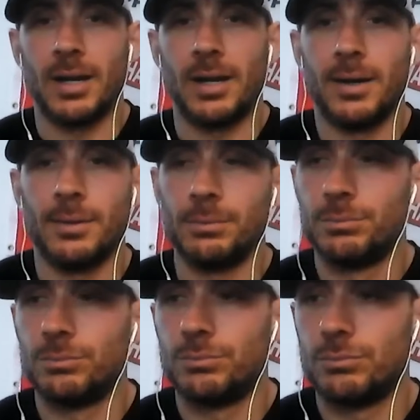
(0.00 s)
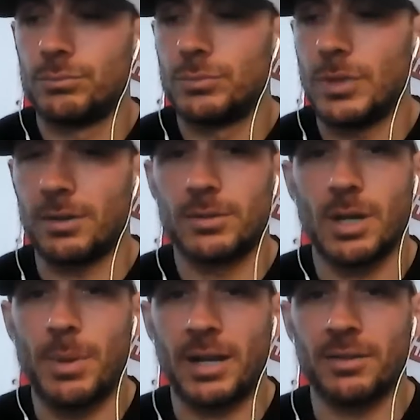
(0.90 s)

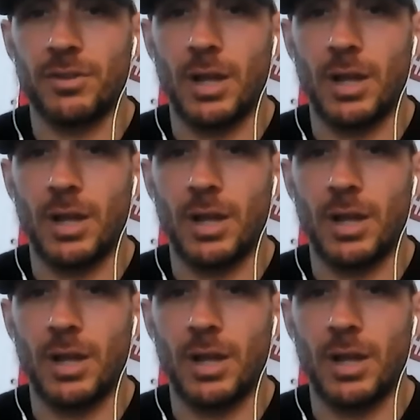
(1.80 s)
and